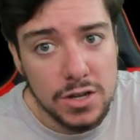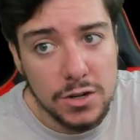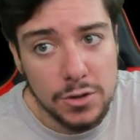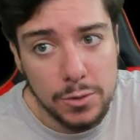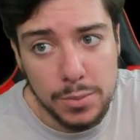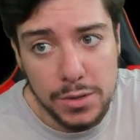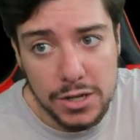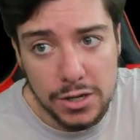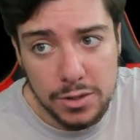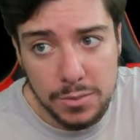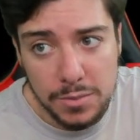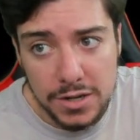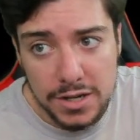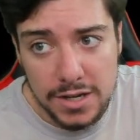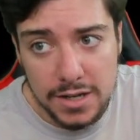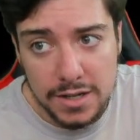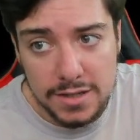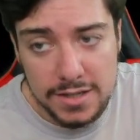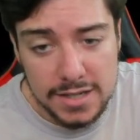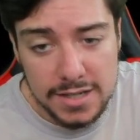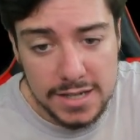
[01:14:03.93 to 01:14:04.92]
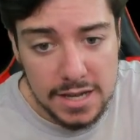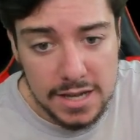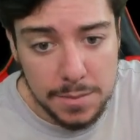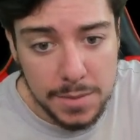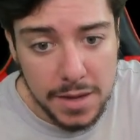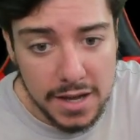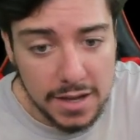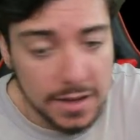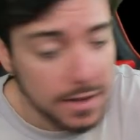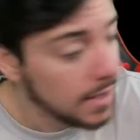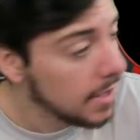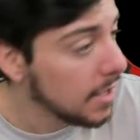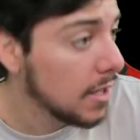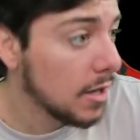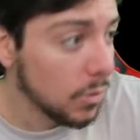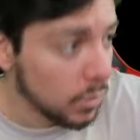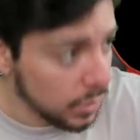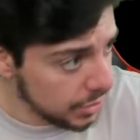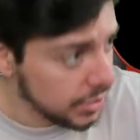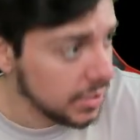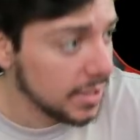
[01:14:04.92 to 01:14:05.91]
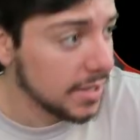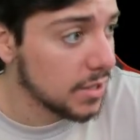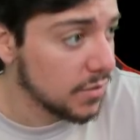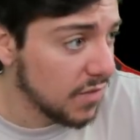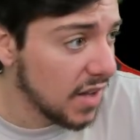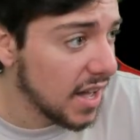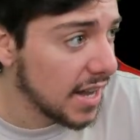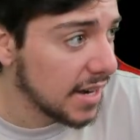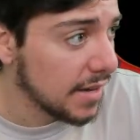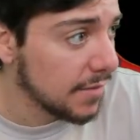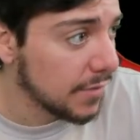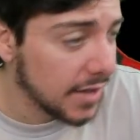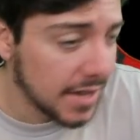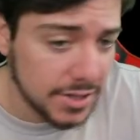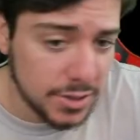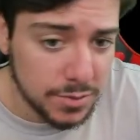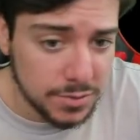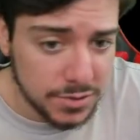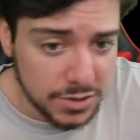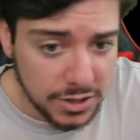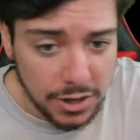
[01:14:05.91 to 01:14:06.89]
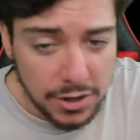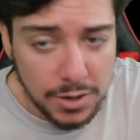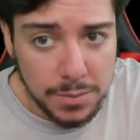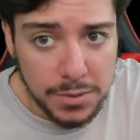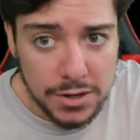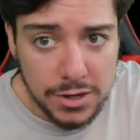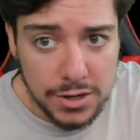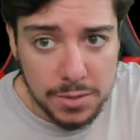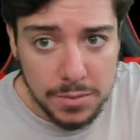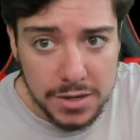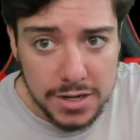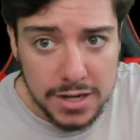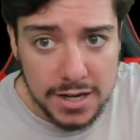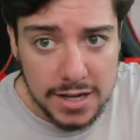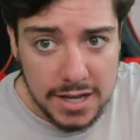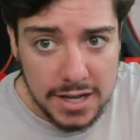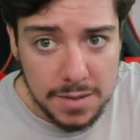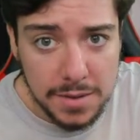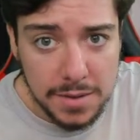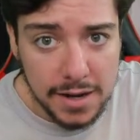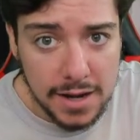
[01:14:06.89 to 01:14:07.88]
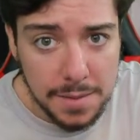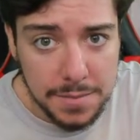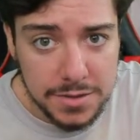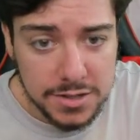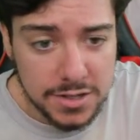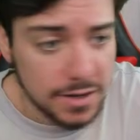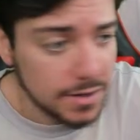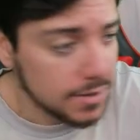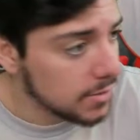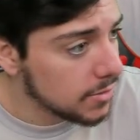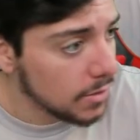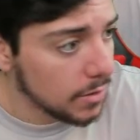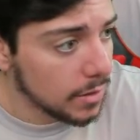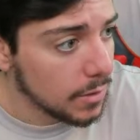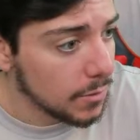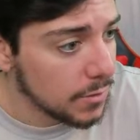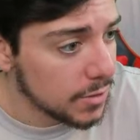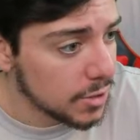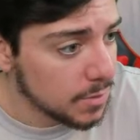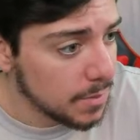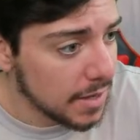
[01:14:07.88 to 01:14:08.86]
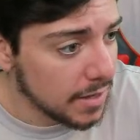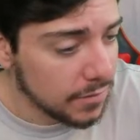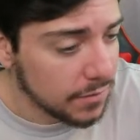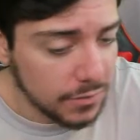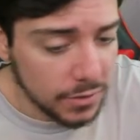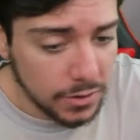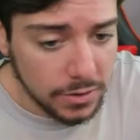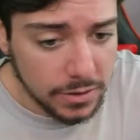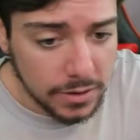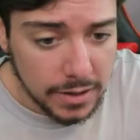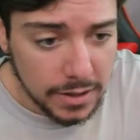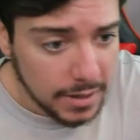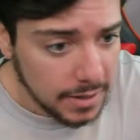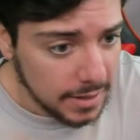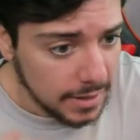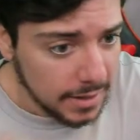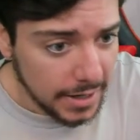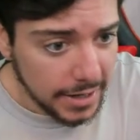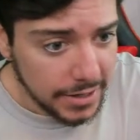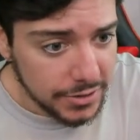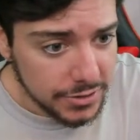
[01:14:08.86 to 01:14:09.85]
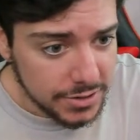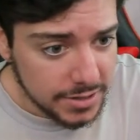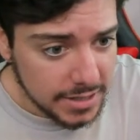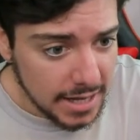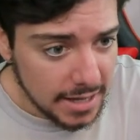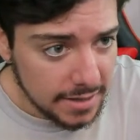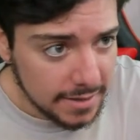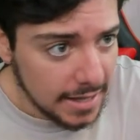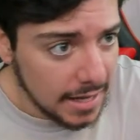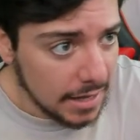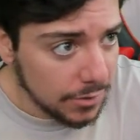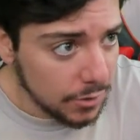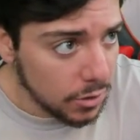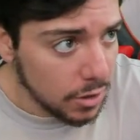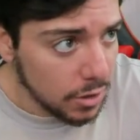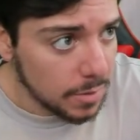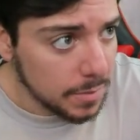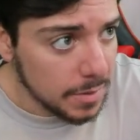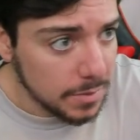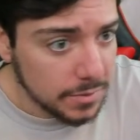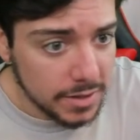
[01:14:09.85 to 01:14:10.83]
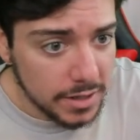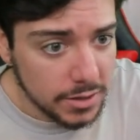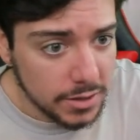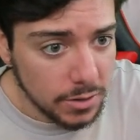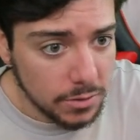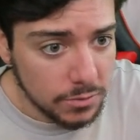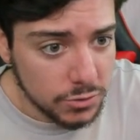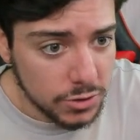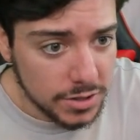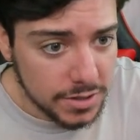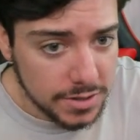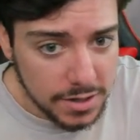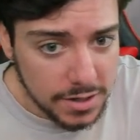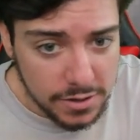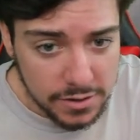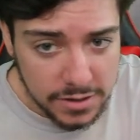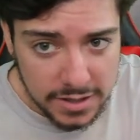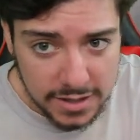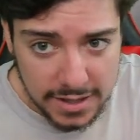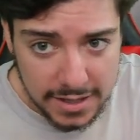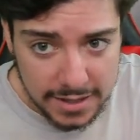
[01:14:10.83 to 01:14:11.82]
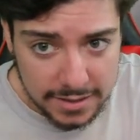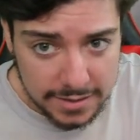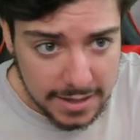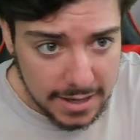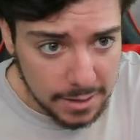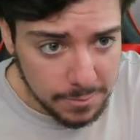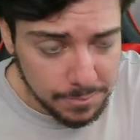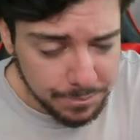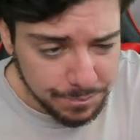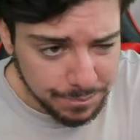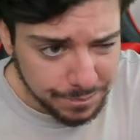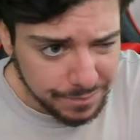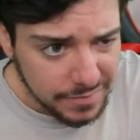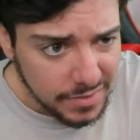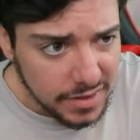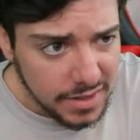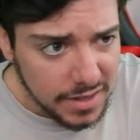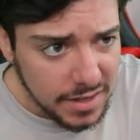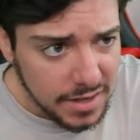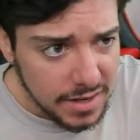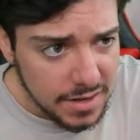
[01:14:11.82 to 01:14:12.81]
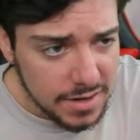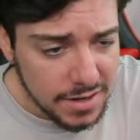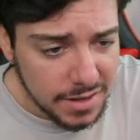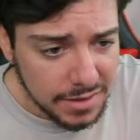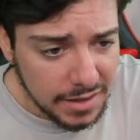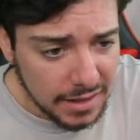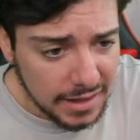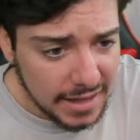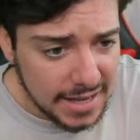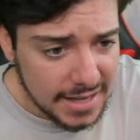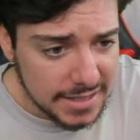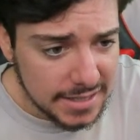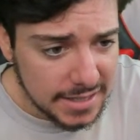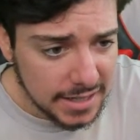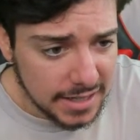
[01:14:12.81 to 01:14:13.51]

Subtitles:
or putting your money into eBay, which it's fine. If you guys are scared of putting your money in eBay and Amazon, it's totally respectful. I understand that. There are people that don't trust the internet like that. Nonetheless,